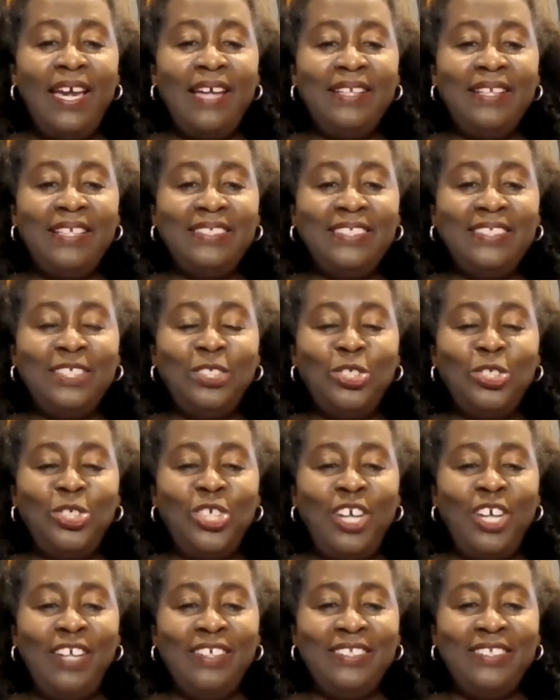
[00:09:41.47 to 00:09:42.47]
and this is
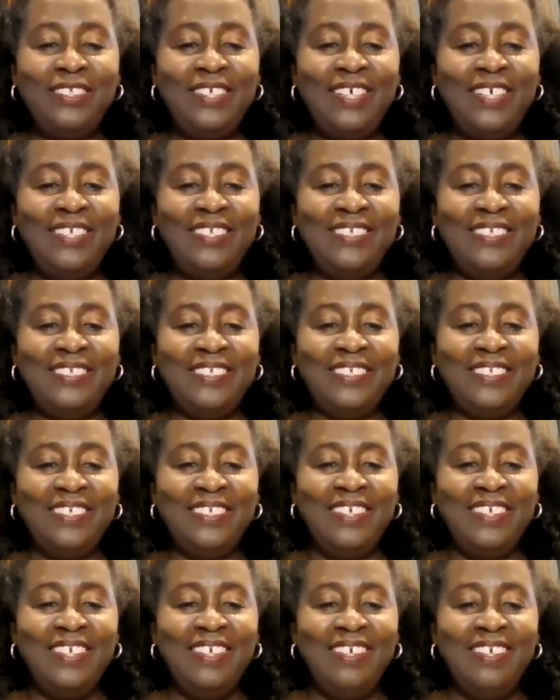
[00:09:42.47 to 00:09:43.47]
Johnathan.
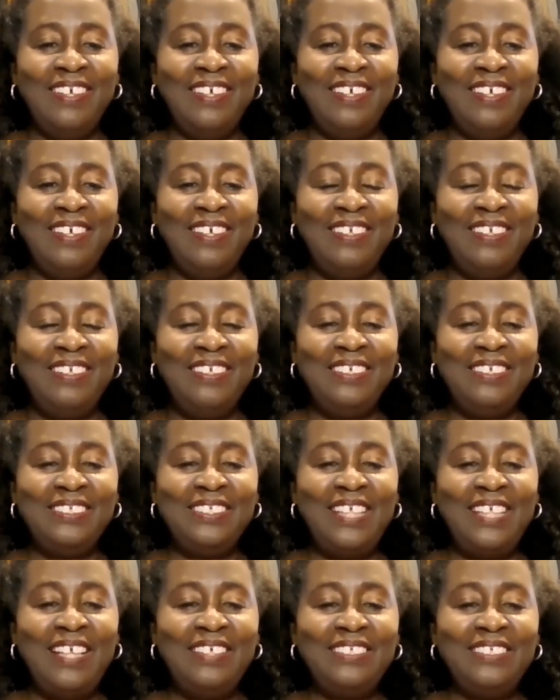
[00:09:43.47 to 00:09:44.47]
Looks
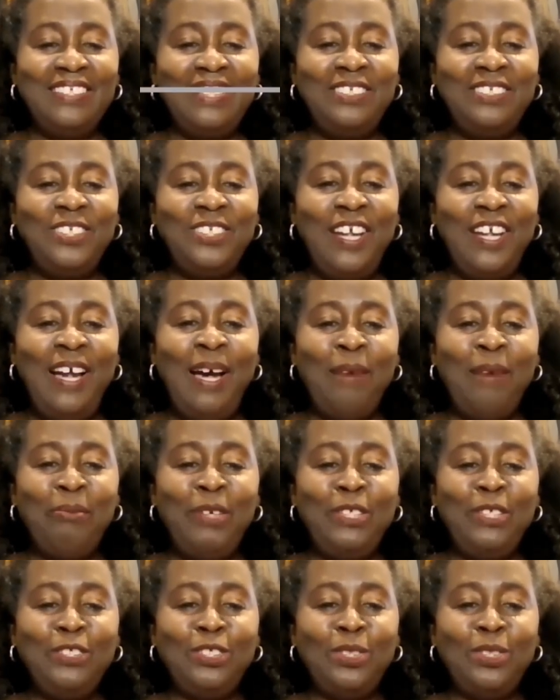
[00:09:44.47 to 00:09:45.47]
like such a
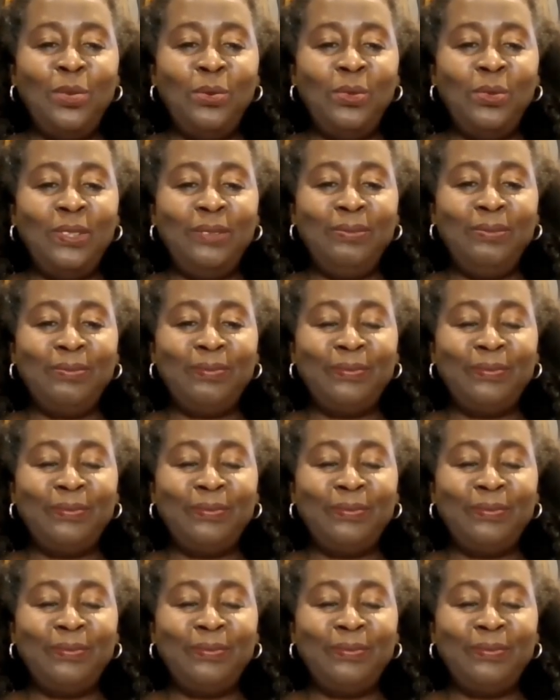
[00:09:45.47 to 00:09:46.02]
happy soul.